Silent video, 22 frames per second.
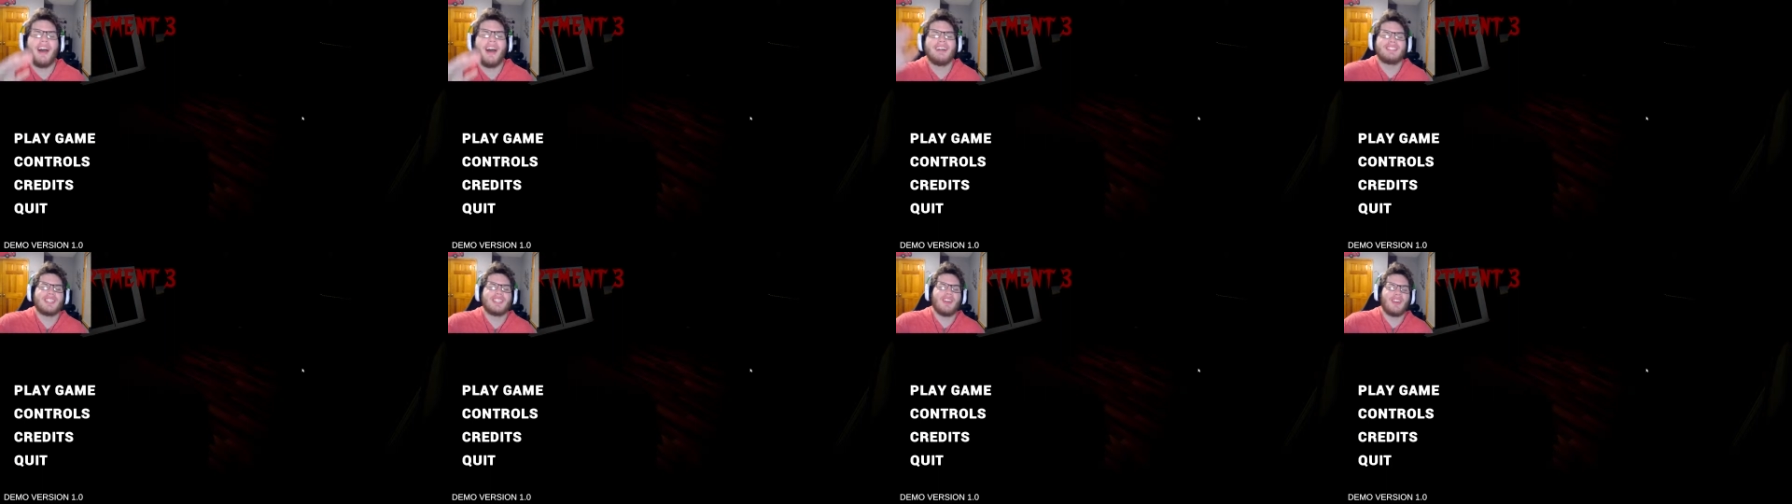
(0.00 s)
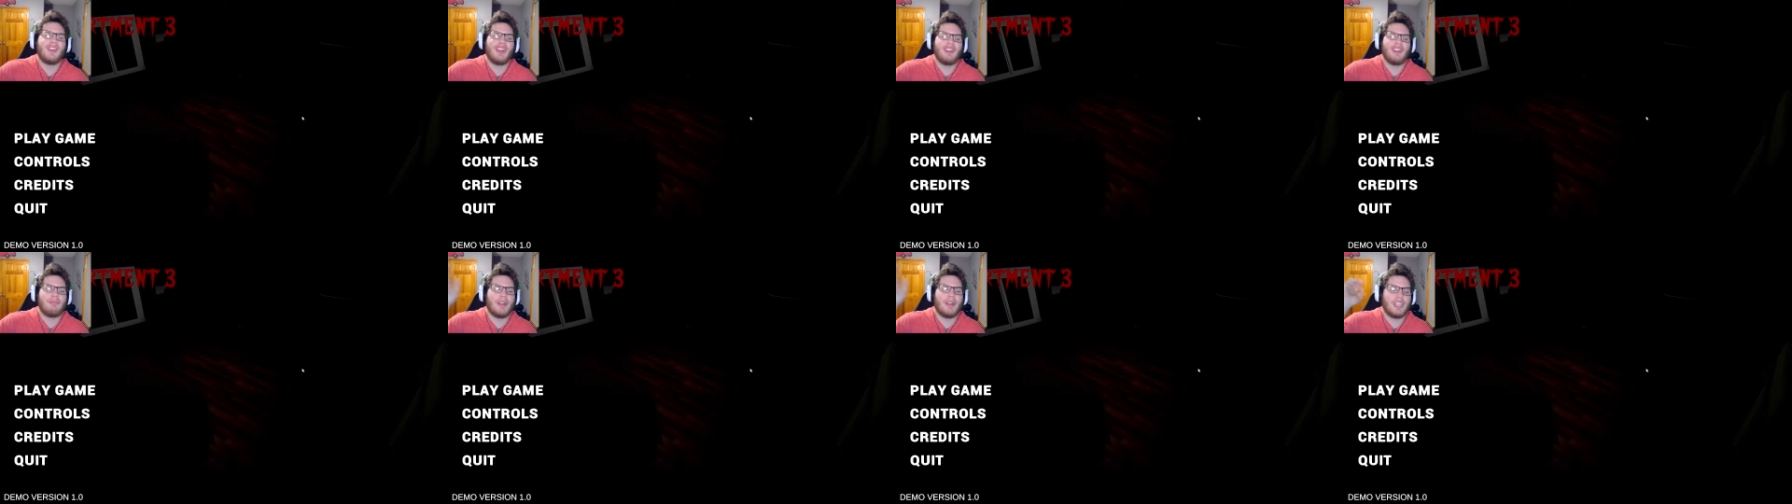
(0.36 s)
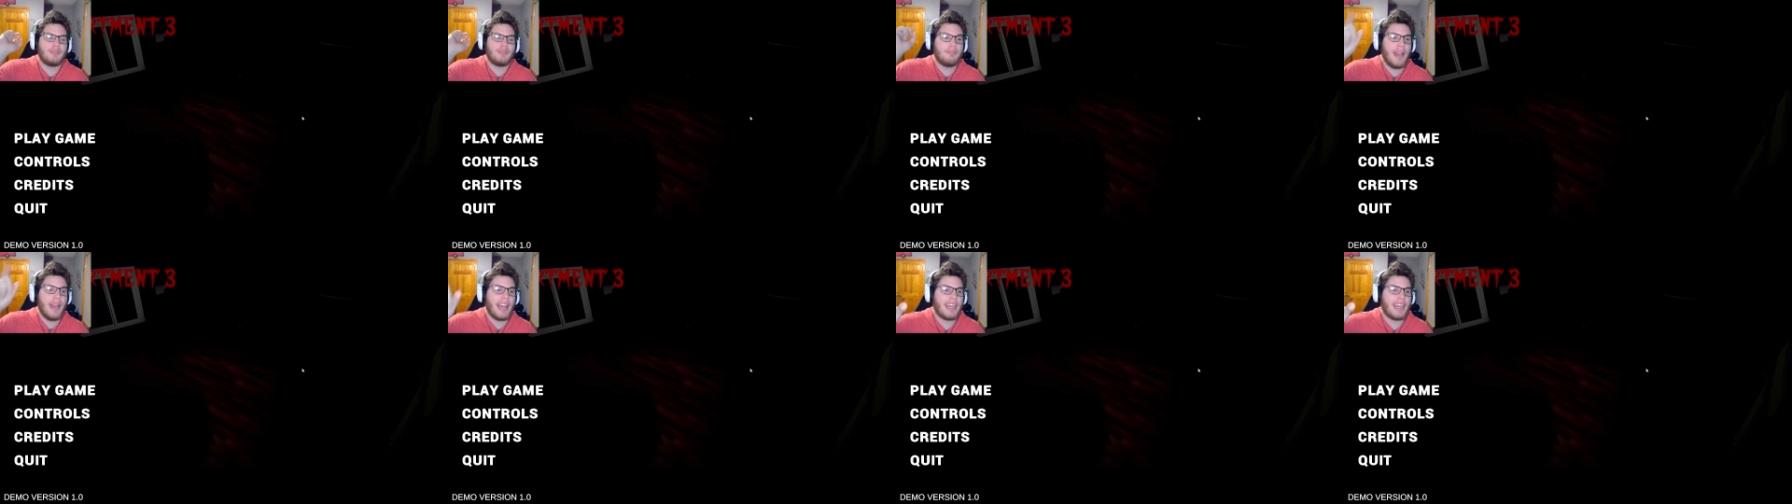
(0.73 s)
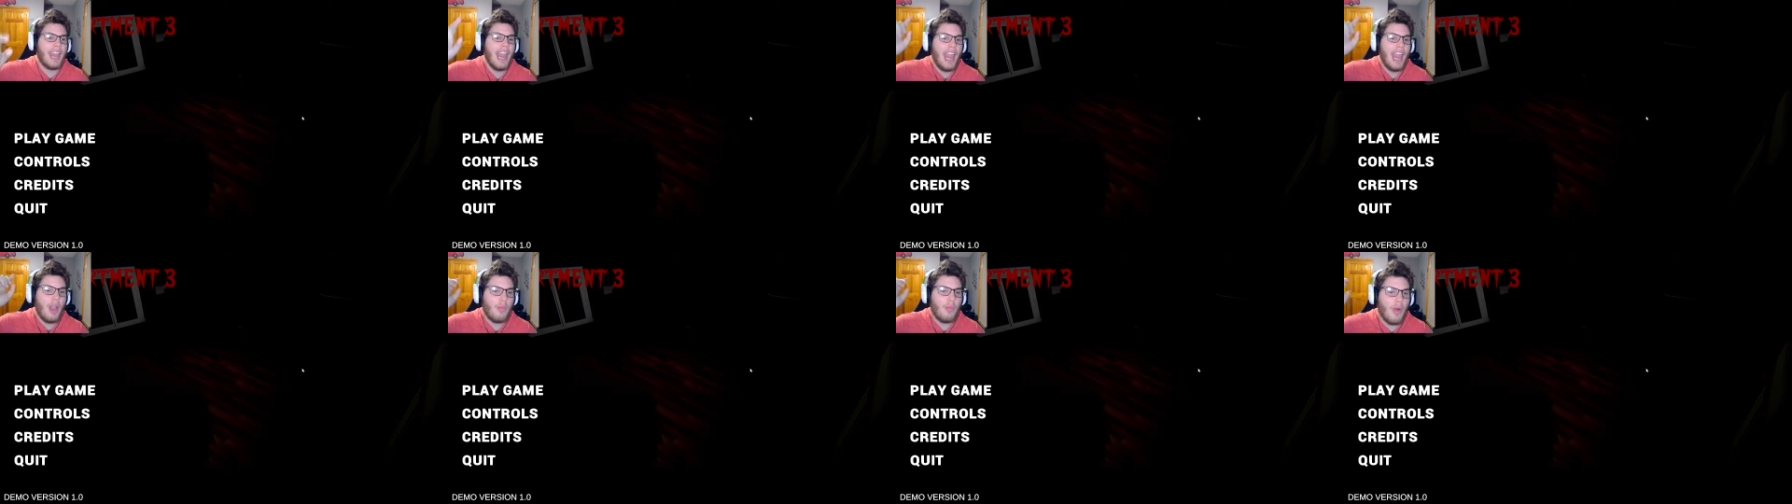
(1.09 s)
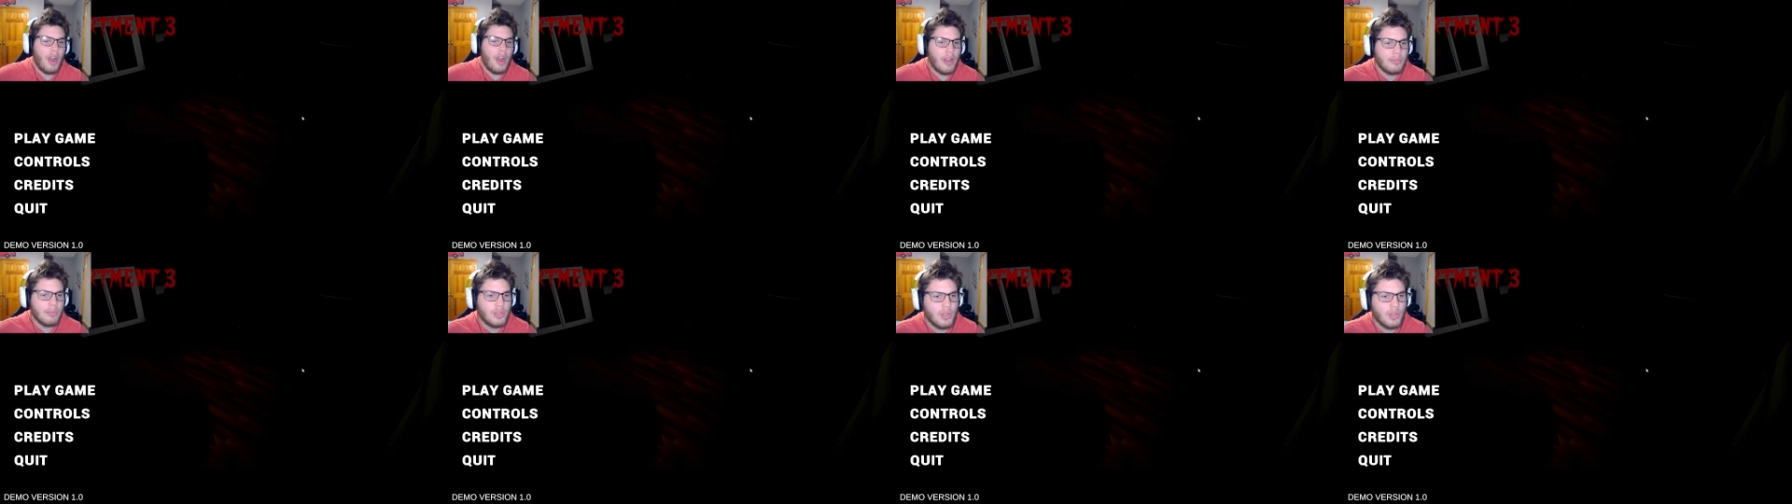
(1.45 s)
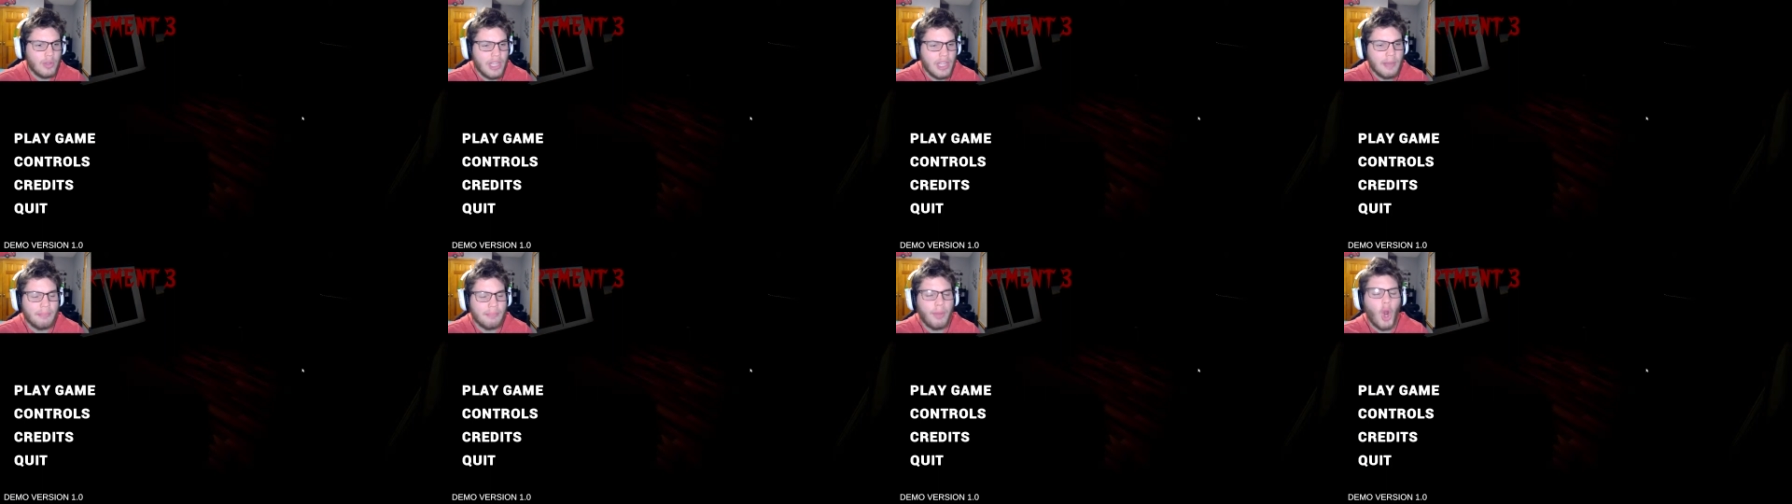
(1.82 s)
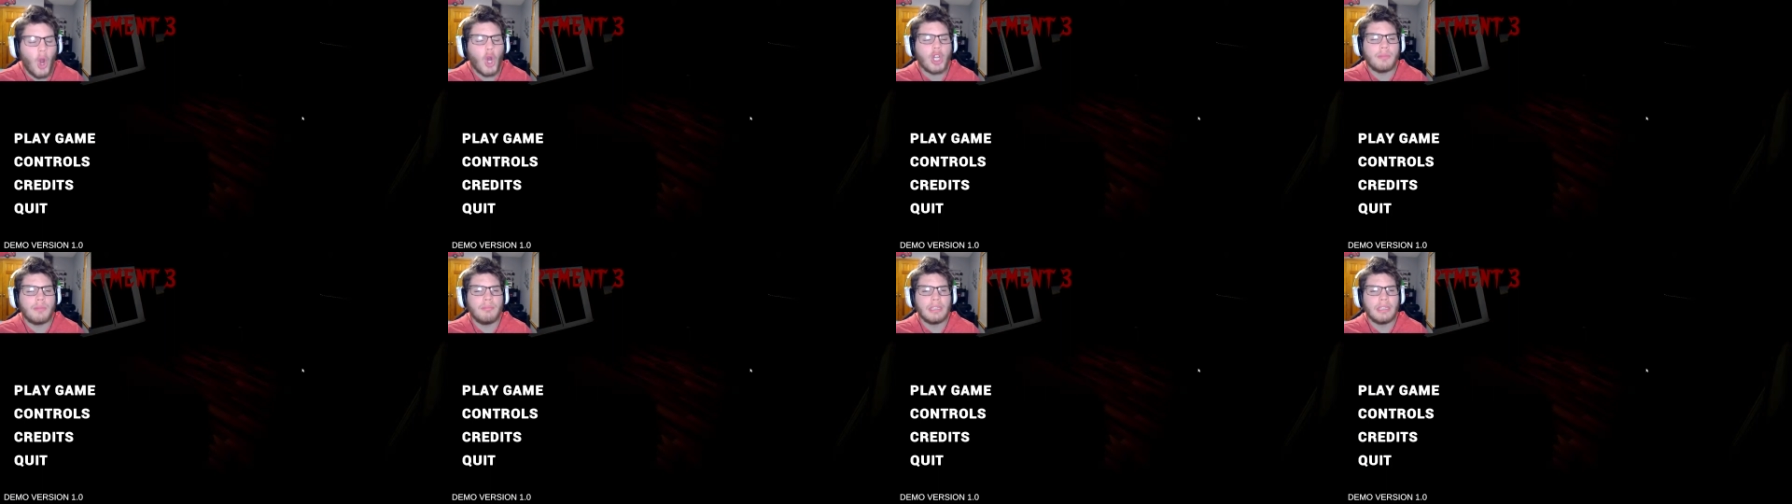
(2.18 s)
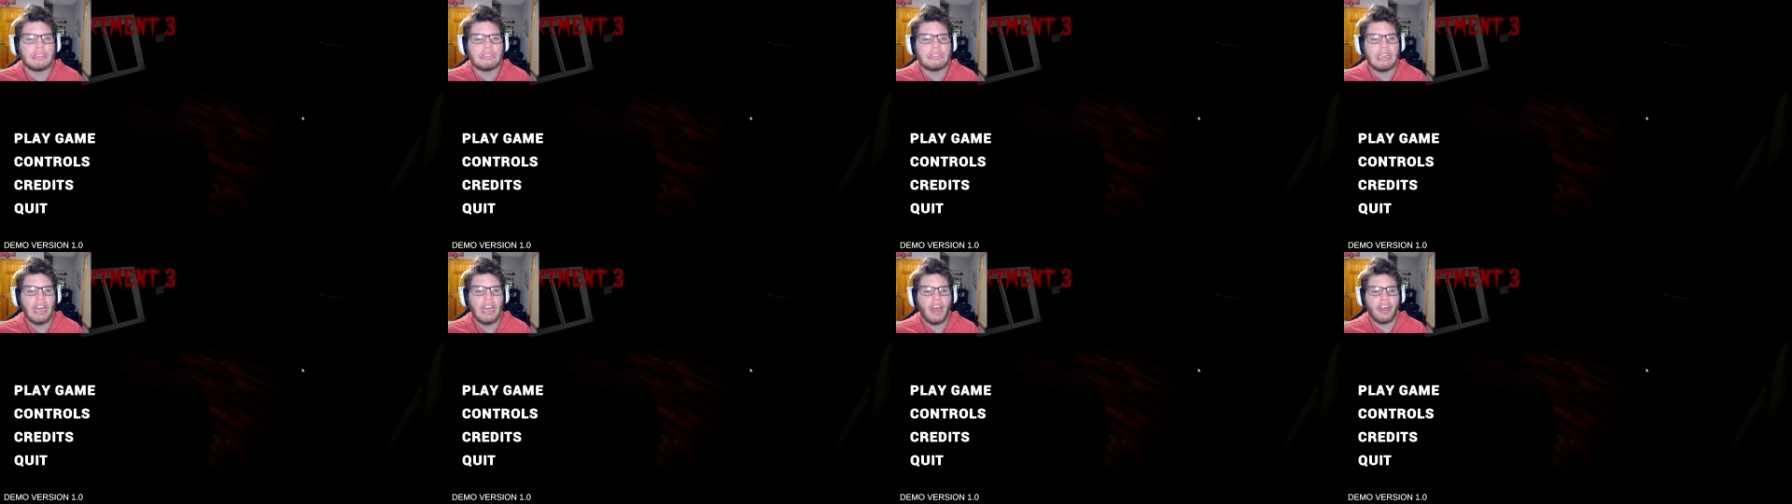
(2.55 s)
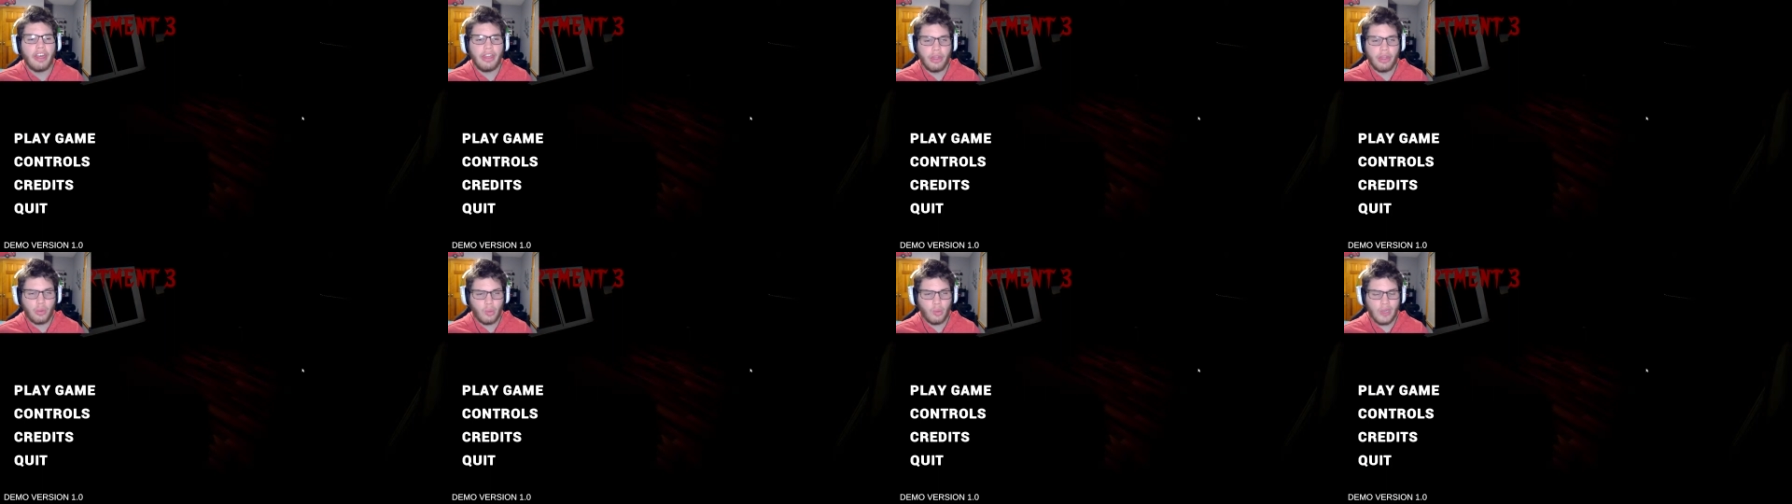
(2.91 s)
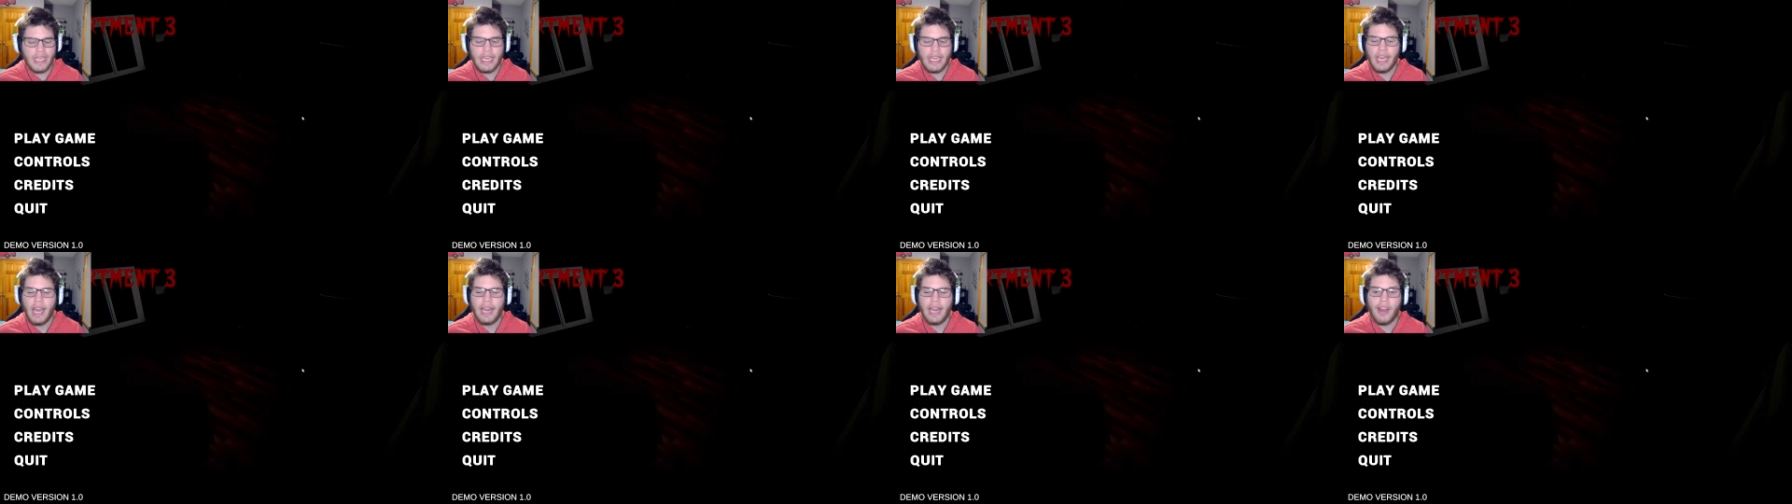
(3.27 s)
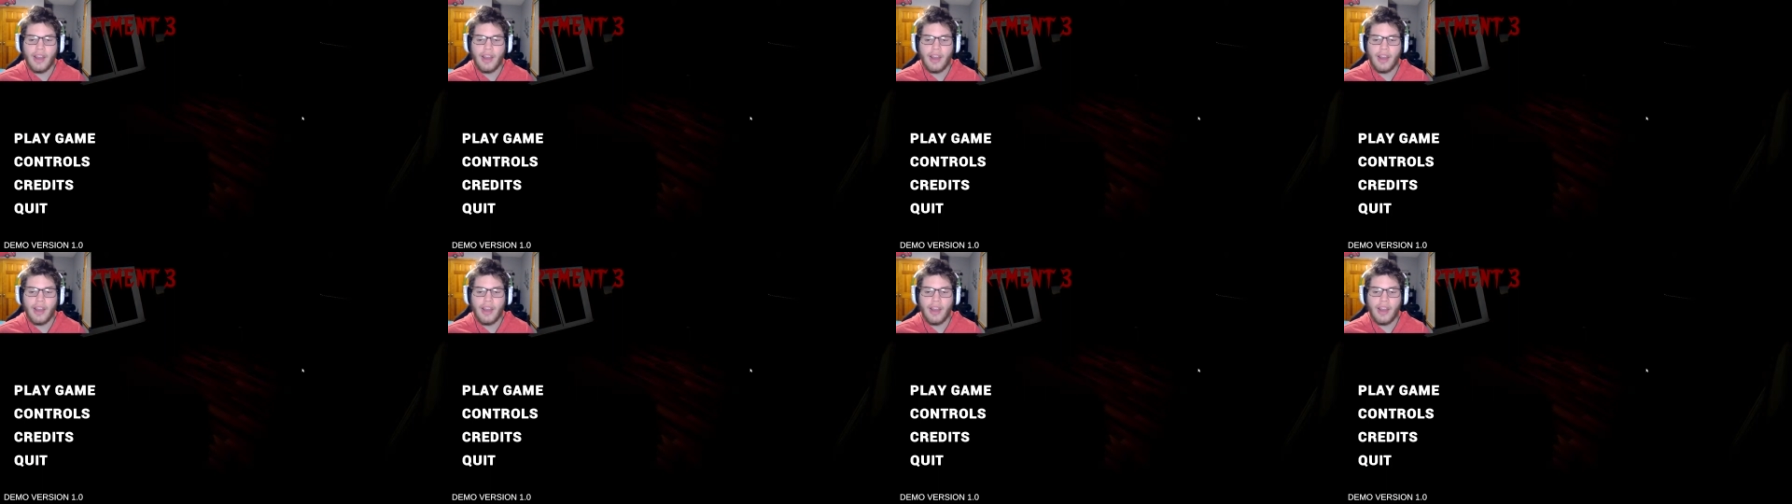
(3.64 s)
how's it going everybody's Pek and welcome to the apartment 3.